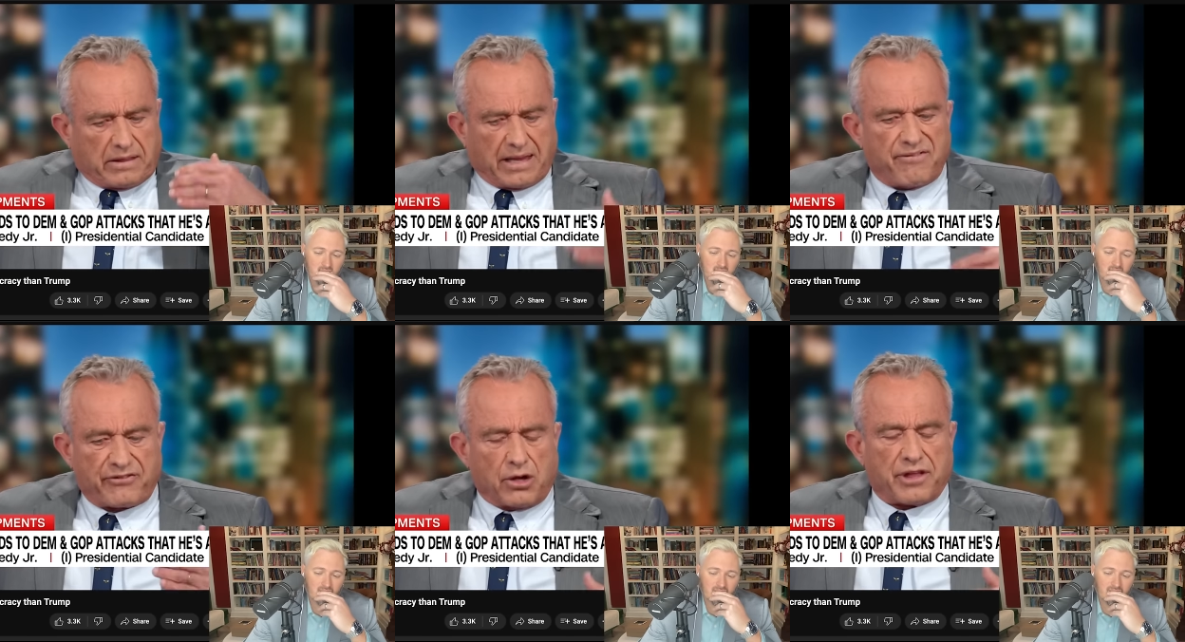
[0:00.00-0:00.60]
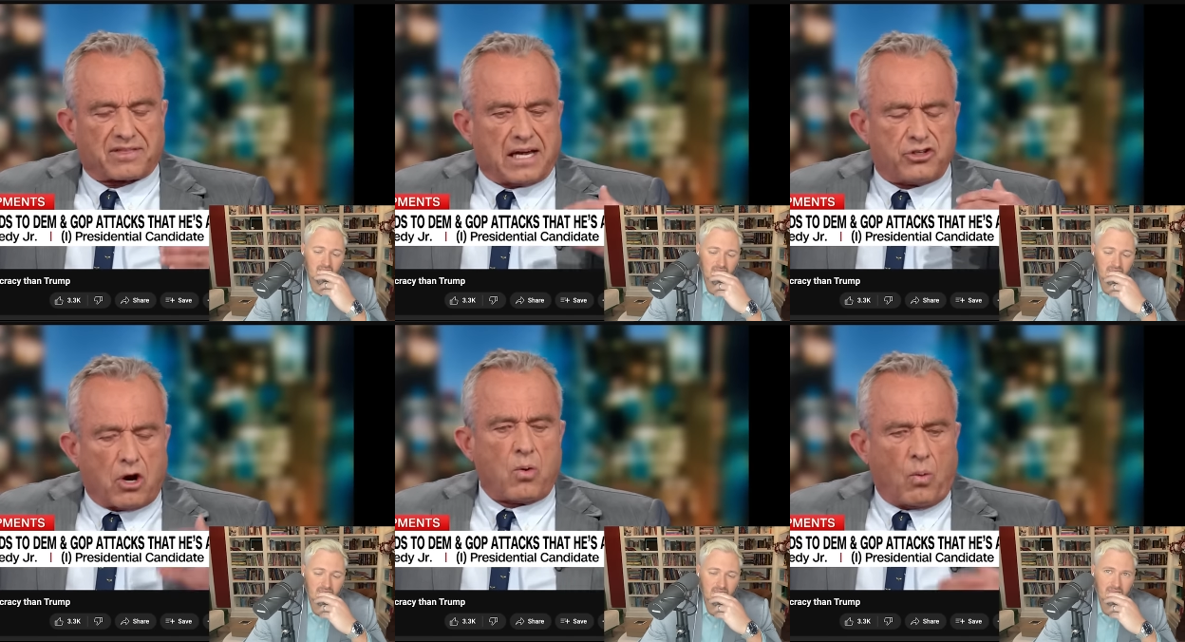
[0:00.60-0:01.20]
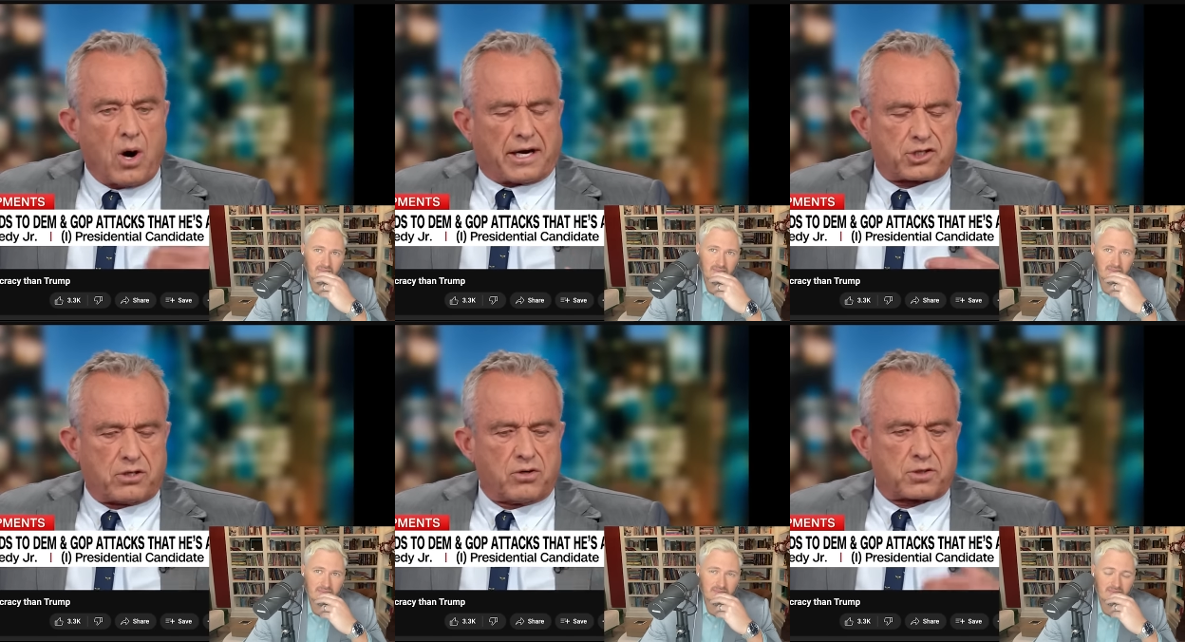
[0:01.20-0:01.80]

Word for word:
Speaker 1: they feel that they don't want to choose